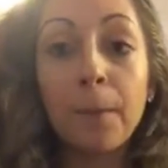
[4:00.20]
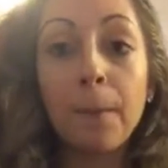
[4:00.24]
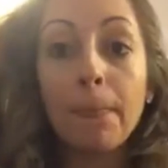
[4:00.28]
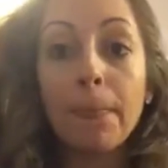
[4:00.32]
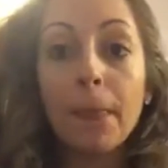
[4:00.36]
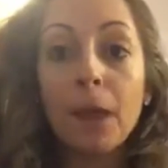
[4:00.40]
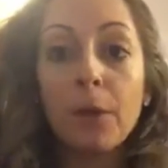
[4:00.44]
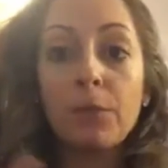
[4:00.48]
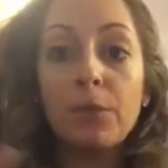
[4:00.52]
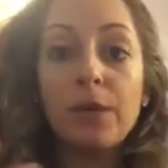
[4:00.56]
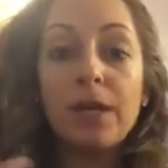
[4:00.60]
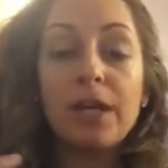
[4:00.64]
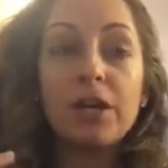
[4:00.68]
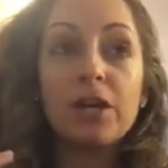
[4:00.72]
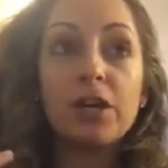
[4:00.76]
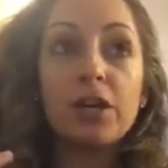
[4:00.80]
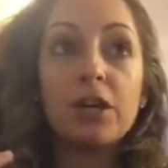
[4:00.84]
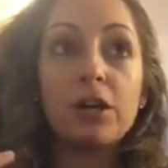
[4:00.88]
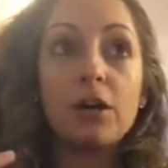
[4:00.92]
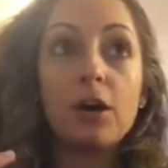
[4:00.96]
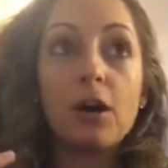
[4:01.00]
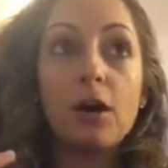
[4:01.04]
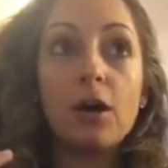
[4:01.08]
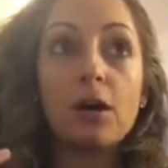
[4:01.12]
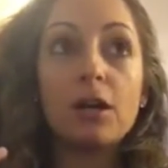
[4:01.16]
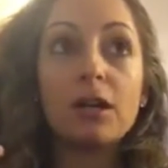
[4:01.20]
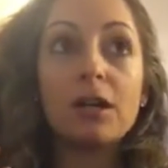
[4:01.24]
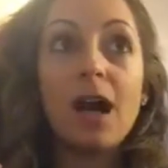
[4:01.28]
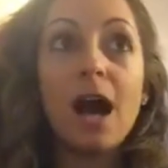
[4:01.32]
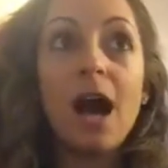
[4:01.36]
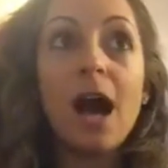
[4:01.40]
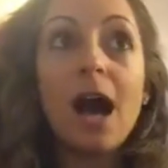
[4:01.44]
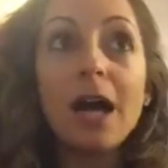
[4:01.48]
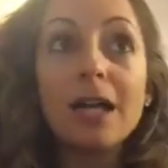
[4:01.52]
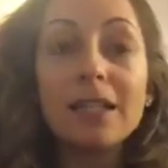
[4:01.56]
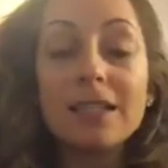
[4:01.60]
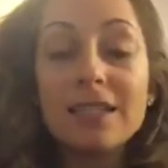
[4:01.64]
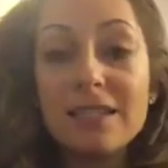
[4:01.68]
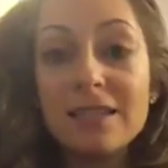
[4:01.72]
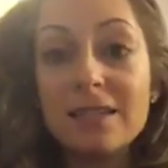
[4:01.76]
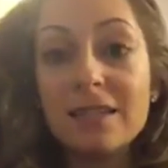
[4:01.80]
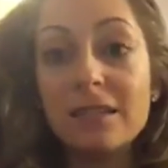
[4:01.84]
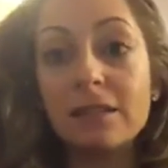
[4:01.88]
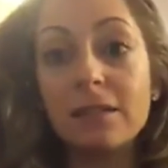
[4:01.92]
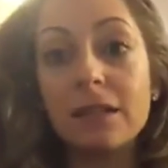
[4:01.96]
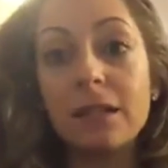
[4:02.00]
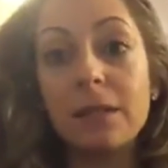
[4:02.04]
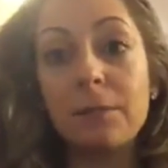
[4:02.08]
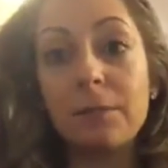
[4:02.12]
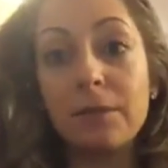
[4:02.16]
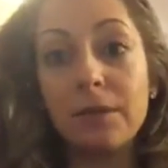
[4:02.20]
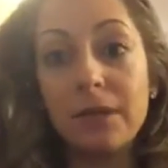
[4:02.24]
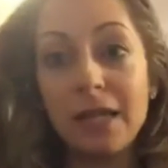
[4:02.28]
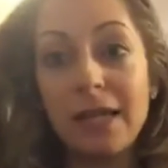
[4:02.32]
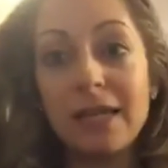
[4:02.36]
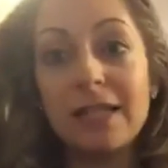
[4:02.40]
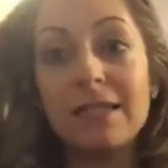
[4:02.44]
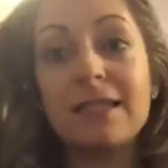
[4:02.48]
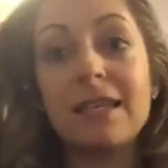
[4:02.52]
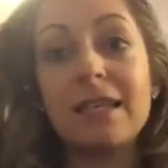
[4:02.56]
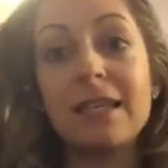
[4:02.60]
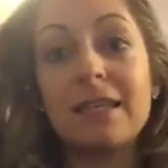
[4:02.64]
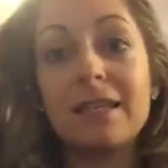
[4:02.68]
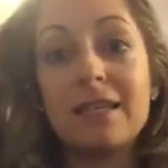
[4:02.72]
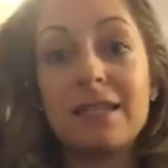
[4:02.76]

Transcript: We are constantly planting